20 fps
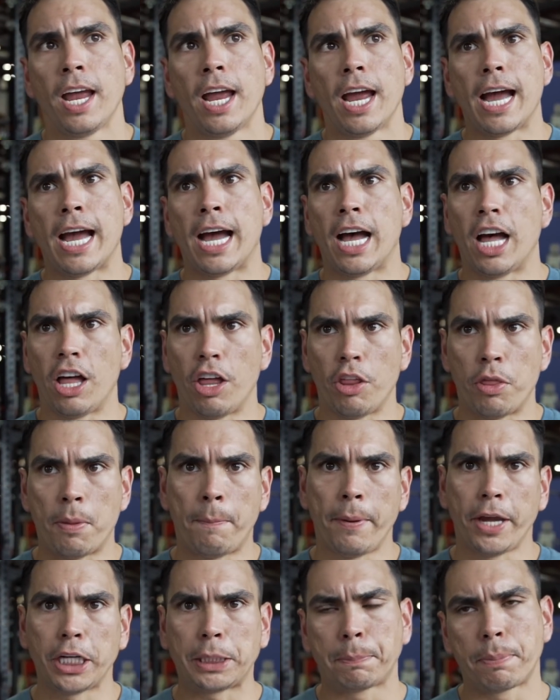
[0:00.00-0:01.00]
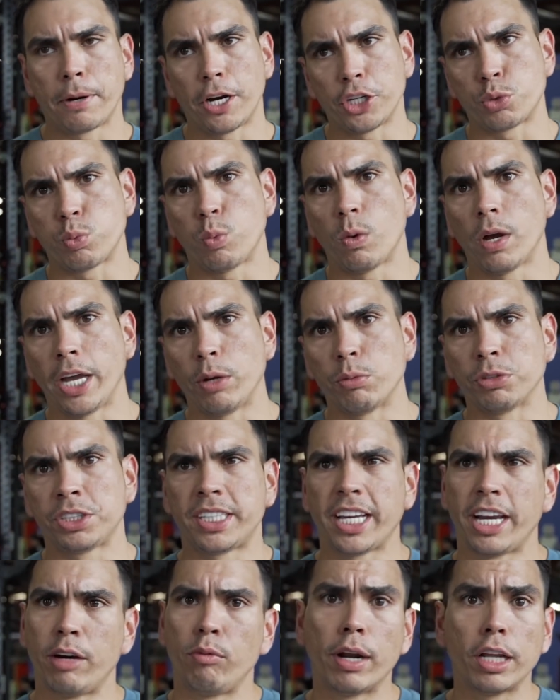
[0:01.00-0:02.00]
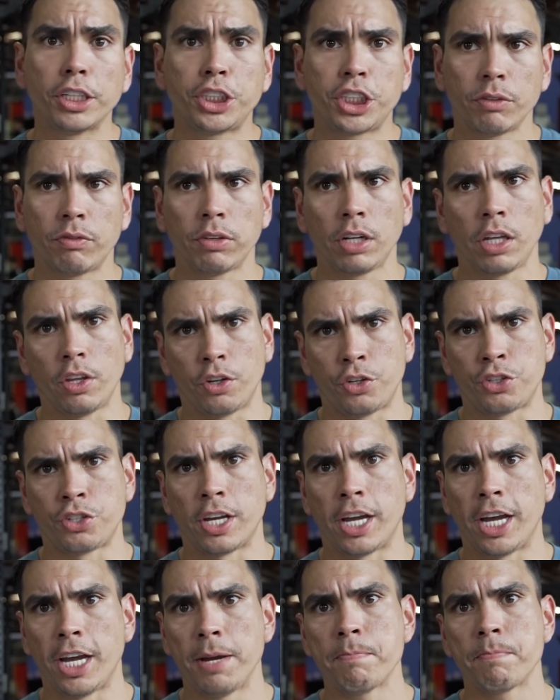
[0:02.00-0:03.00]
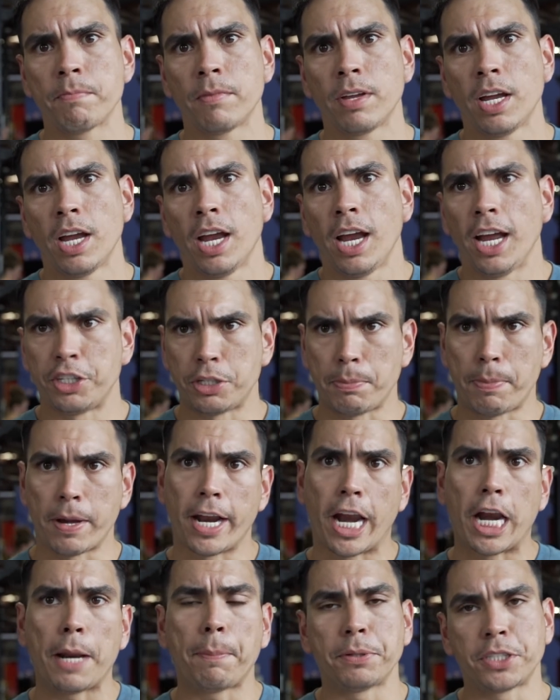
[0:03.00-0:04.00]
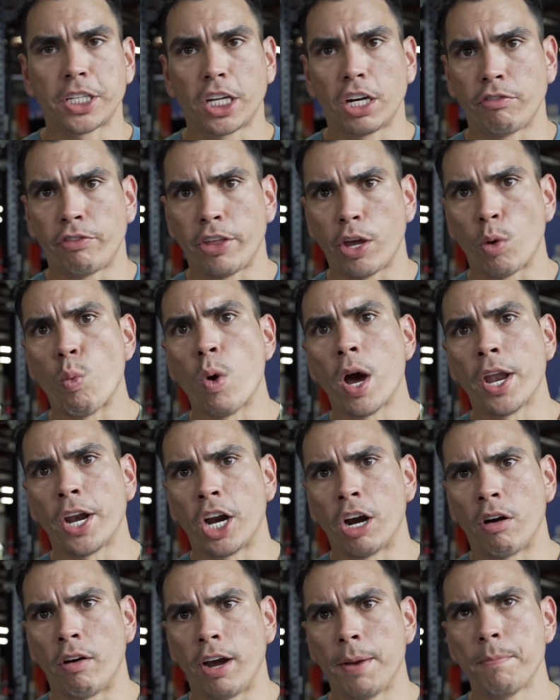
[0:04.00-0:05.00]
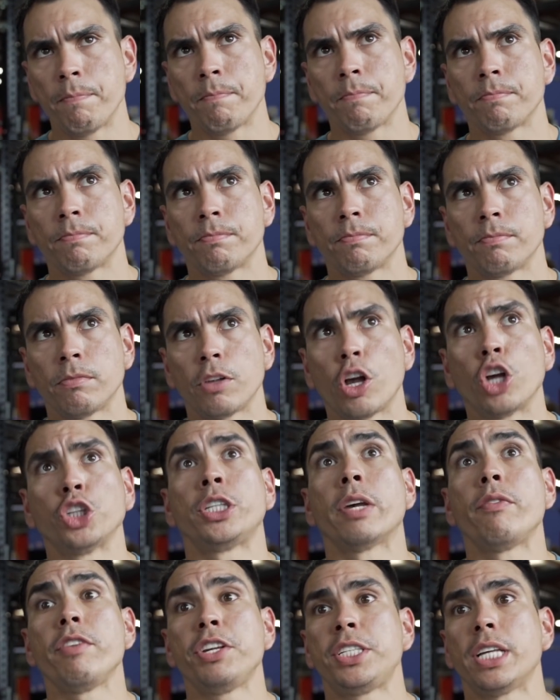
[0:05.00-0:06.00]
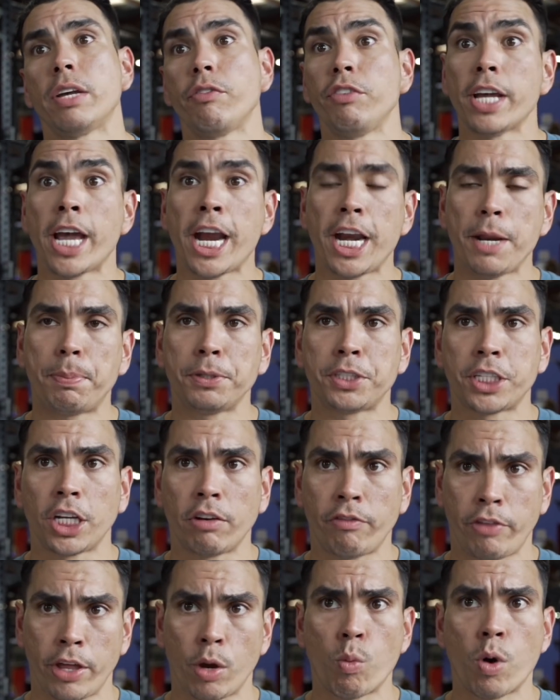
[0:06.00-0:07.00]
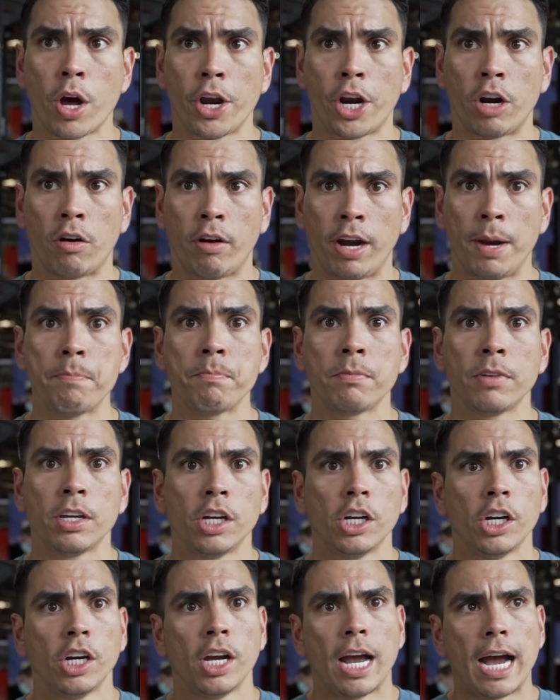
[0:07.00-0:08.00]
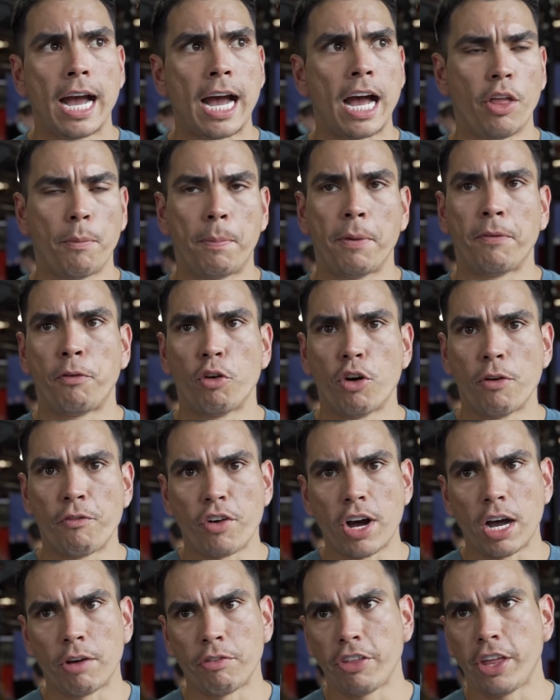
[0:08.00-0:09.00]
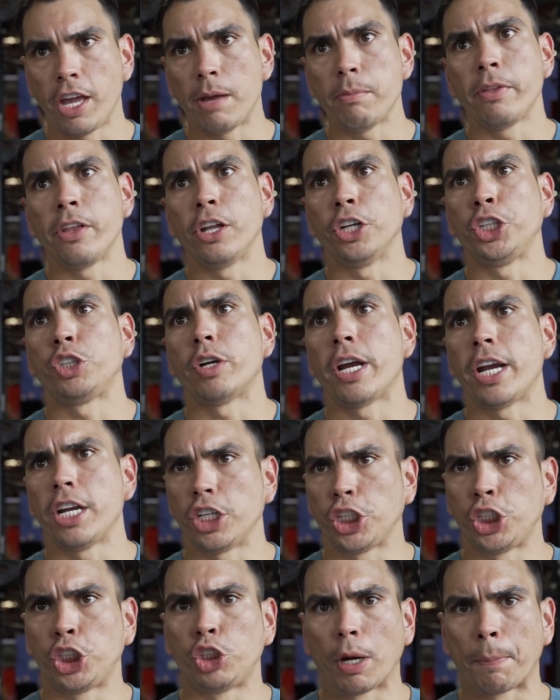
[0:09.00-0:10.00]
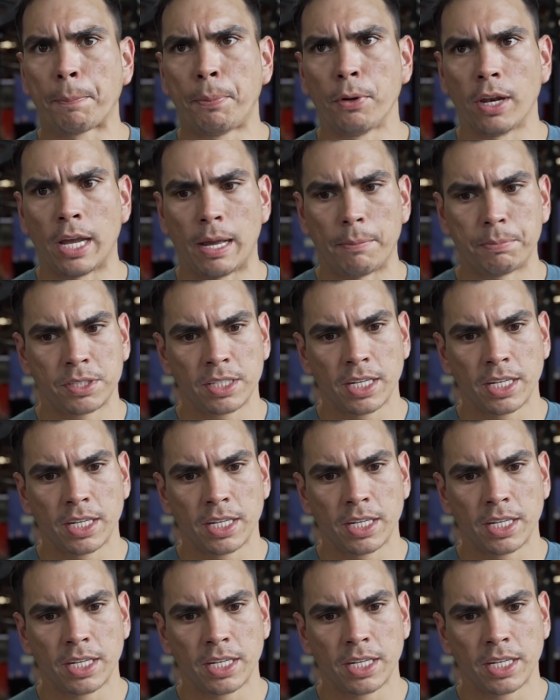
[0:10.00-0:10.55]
The bench press weight will stay relatively the same. It's about 80% of their 1 RM, or 77 to 80% of their 1 RM. They'll perform 5 of them and then straight into strict pull-ups.